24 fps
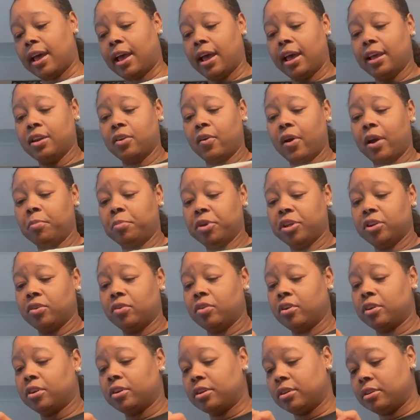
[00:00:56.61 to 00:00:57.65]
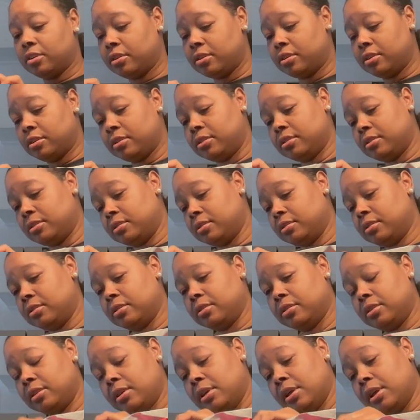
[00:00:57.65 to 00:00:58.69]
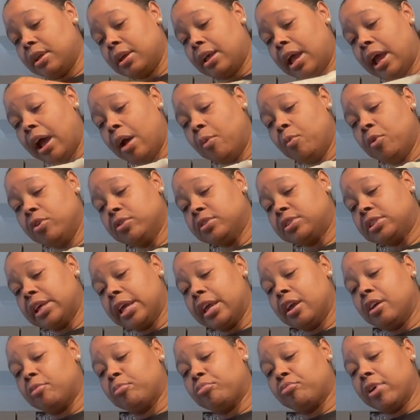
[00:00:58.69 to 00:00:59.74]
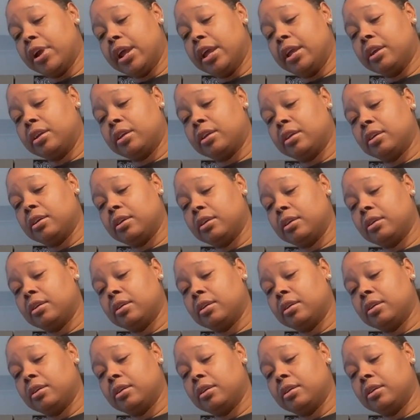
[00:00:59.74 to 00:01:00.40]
I know I've been on a I won't say a break,